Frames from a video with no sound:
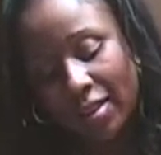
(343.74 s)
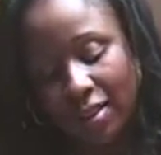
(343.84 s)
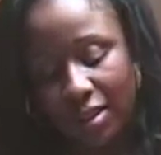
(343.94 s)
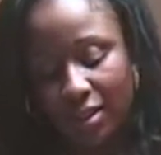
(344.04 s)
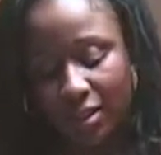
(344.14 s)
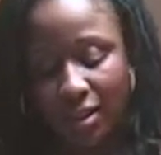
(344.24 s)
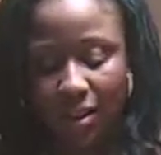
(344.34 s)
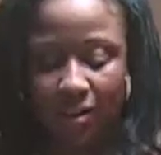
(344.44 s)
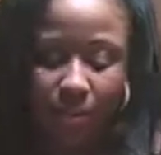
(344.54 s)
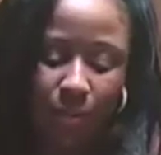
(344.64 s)
Let's
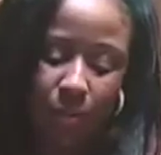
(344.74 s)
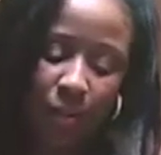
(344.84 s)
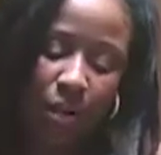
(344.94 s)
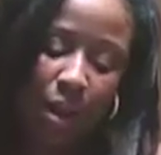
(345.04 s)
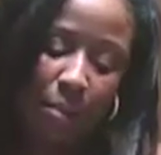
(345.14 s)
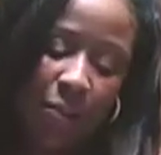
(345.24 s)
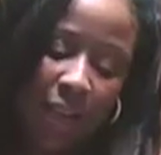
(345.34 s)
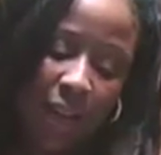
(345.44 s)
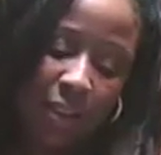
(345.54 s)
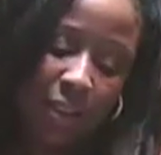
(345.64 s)
see, what type of
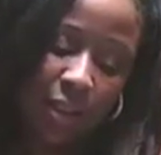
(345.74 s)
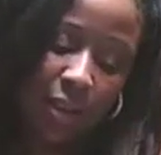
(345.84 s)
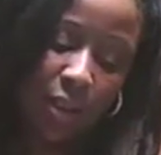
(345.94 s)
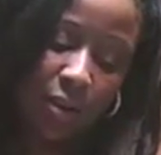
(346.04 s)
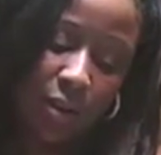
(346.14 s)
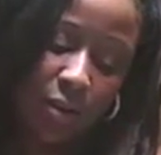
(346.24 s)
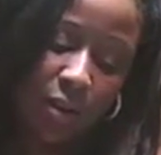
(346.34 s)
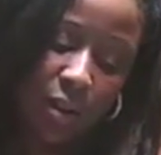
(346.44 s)
facts does it tell you?